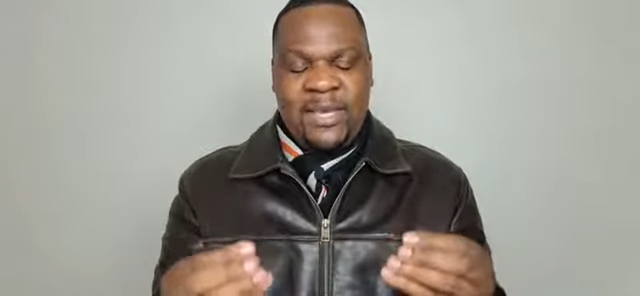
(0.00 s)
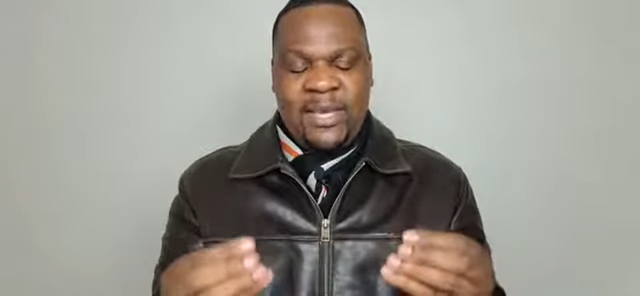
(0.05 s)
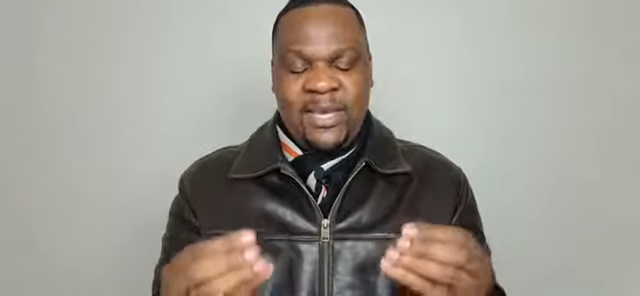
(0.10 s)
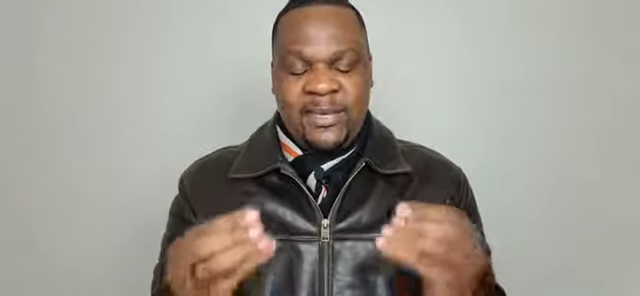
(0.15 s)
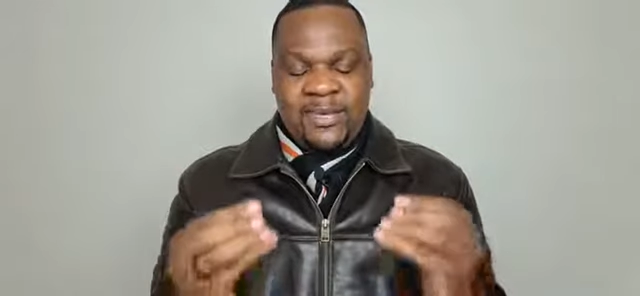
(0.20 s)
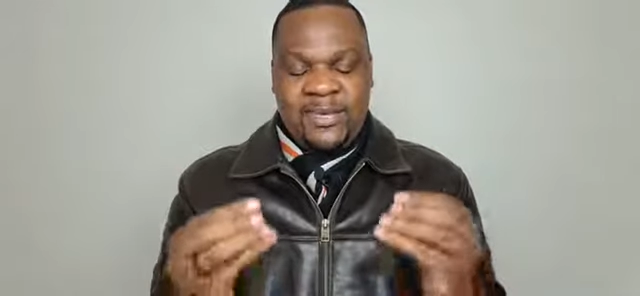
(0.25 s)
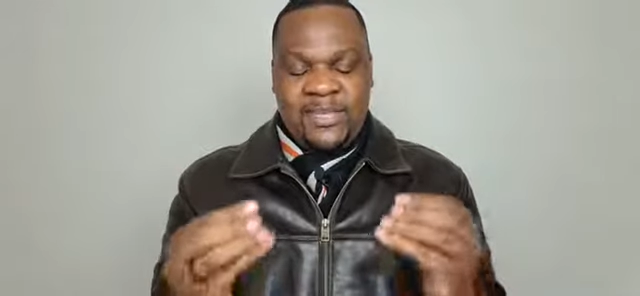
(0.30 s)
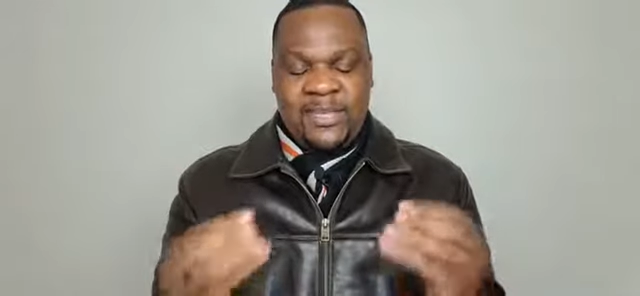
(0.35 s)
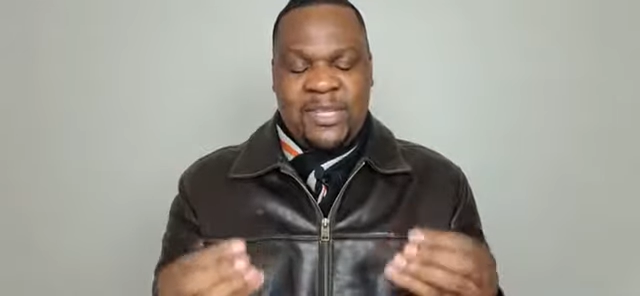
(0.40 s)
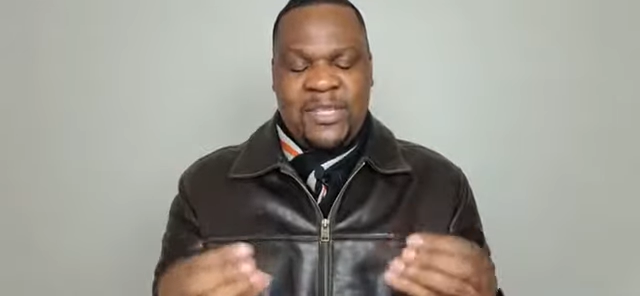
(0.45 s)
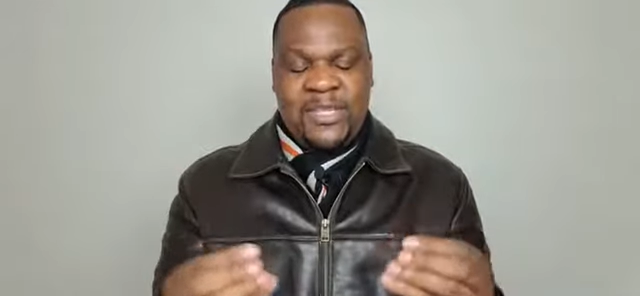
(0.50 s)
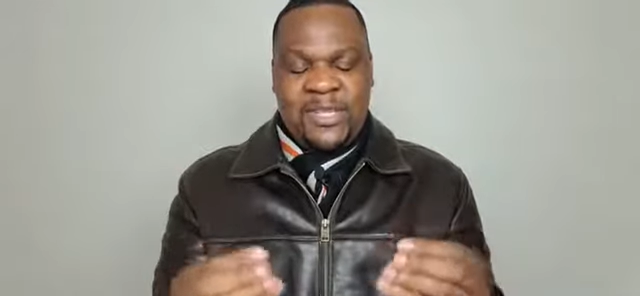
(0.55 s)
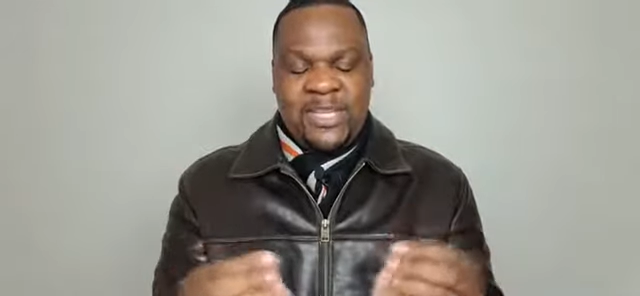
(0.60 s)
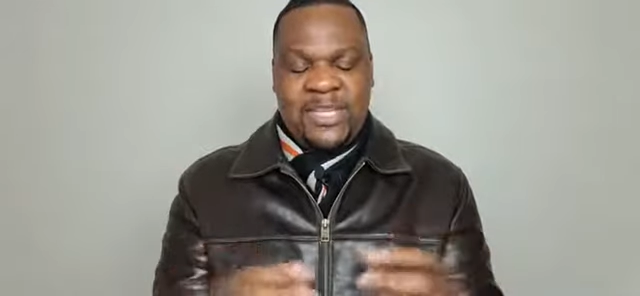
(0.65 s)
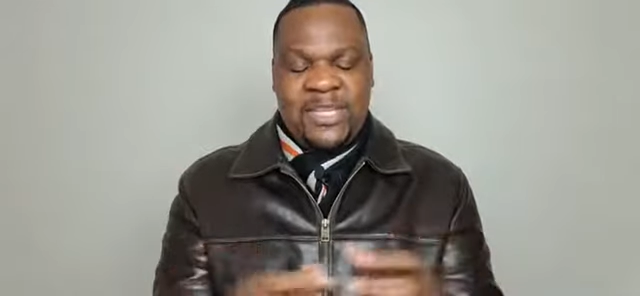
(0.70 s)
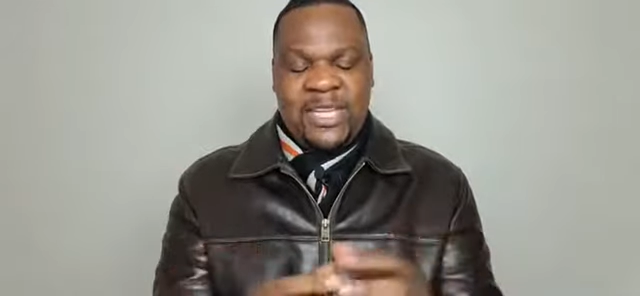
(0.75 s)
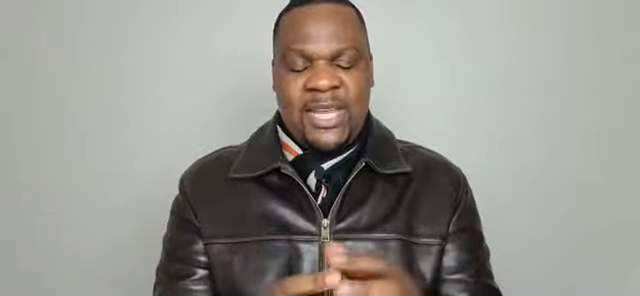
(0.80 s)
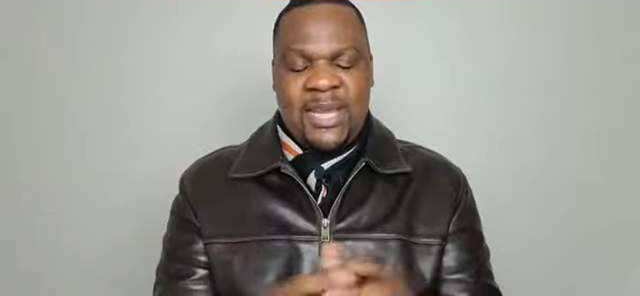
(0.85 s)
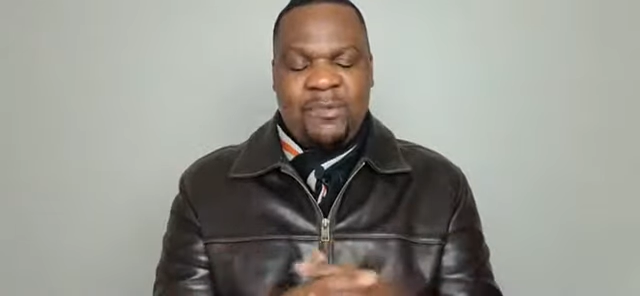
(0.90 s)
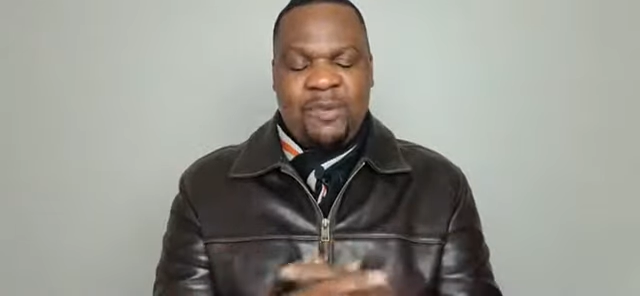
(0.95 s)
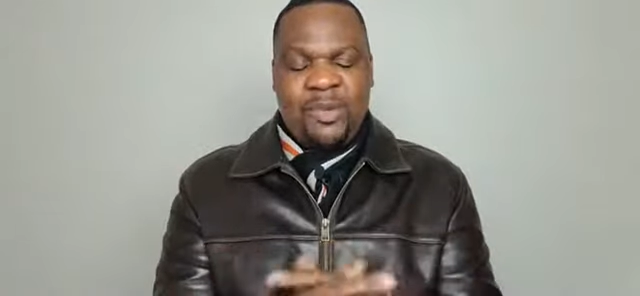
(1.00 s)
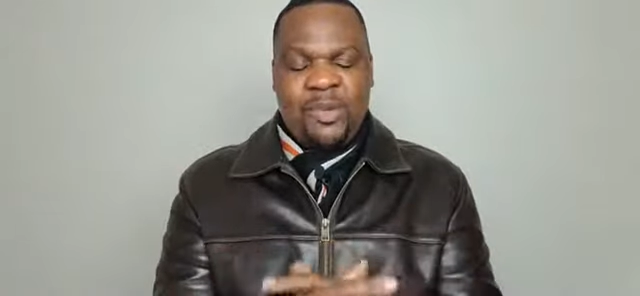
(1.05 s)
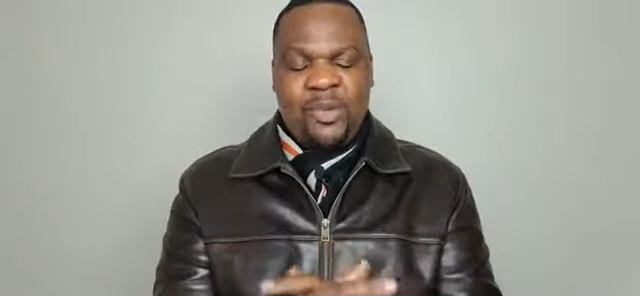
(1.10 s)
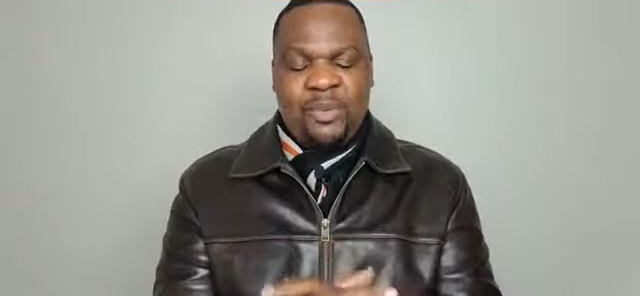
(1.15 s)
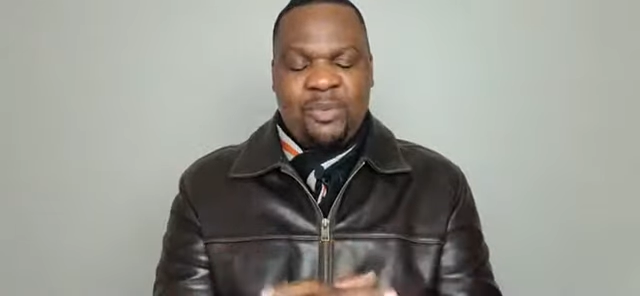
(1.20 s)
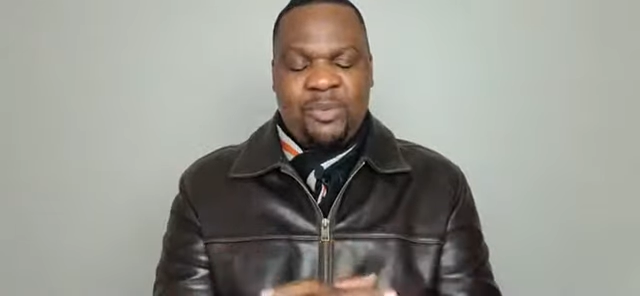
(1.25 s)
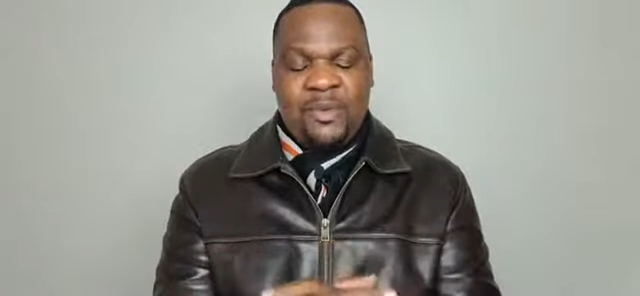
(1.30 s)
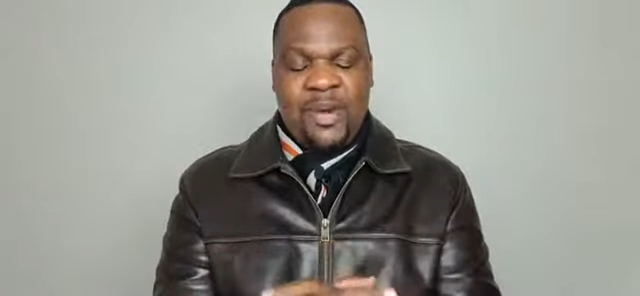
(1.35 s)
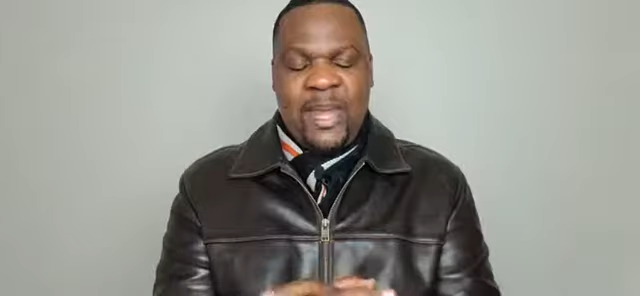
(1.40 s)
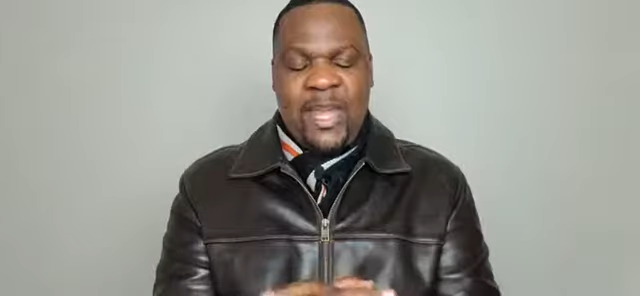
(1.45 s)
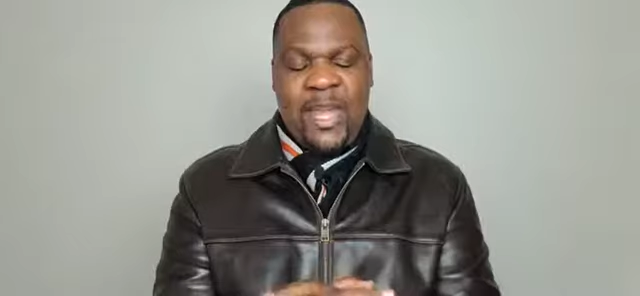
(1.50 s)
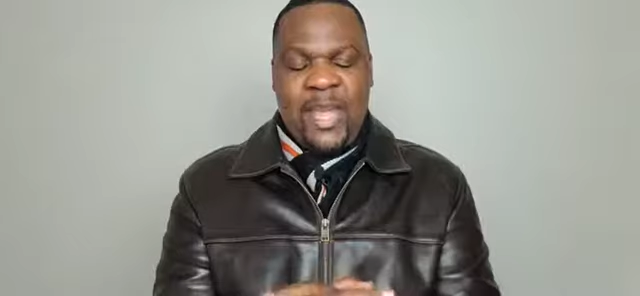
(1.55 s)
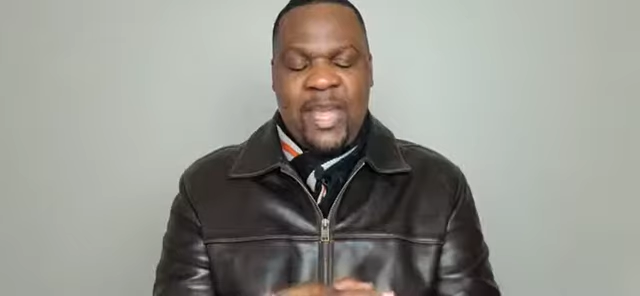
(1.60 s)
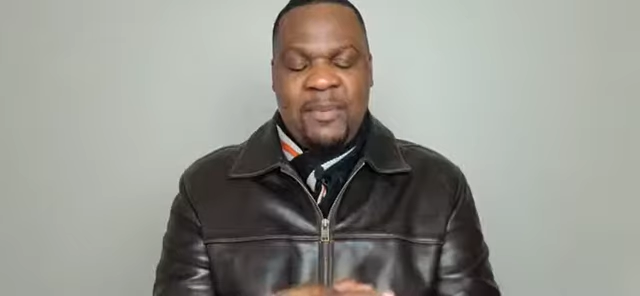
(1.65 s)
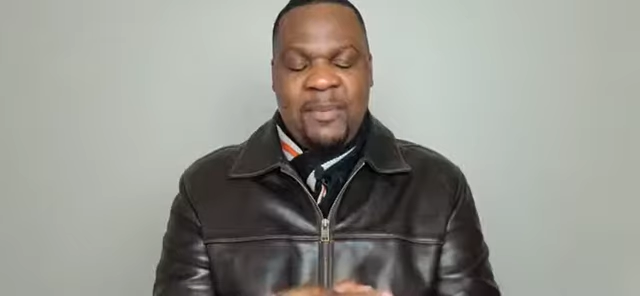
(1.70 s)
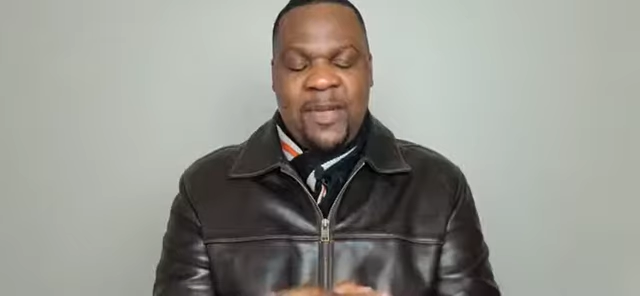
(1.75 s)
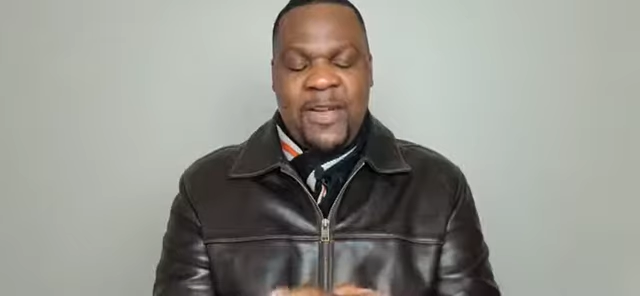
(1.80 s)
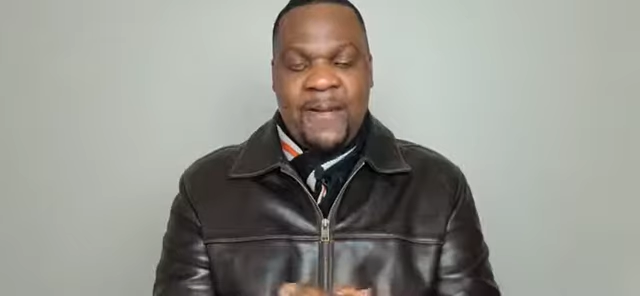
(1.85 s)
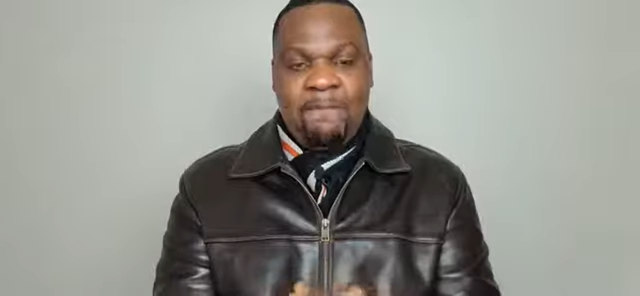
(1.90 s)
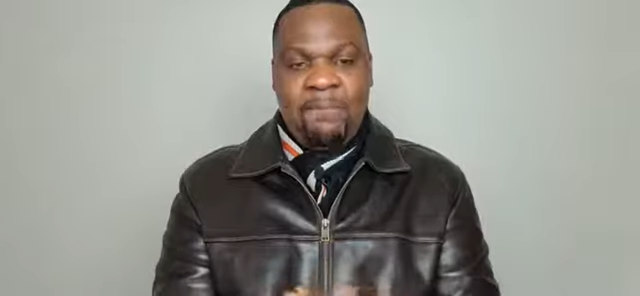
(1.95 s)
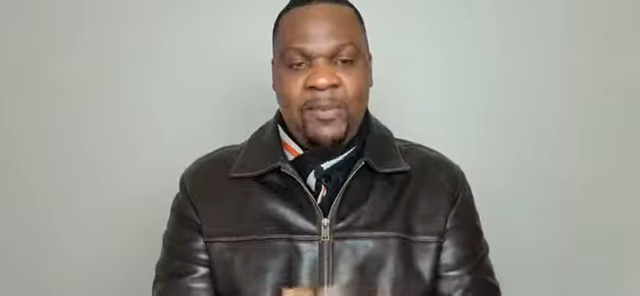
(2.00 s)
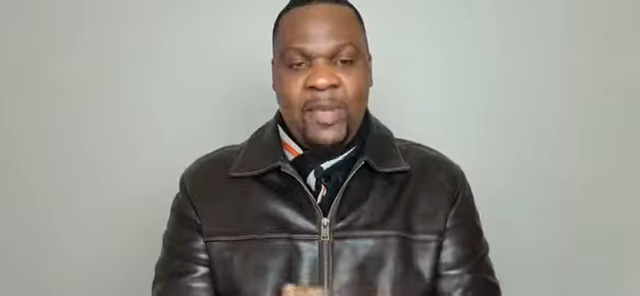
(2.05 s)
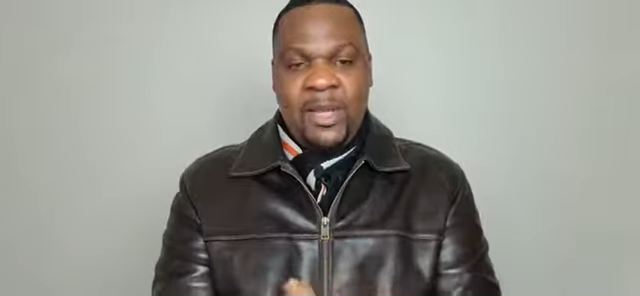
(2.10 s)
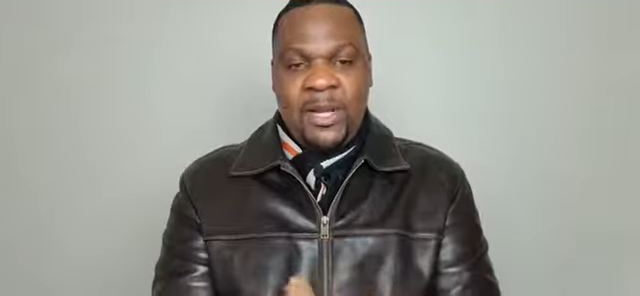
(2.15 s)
In Jesus' name we do pray. Amen.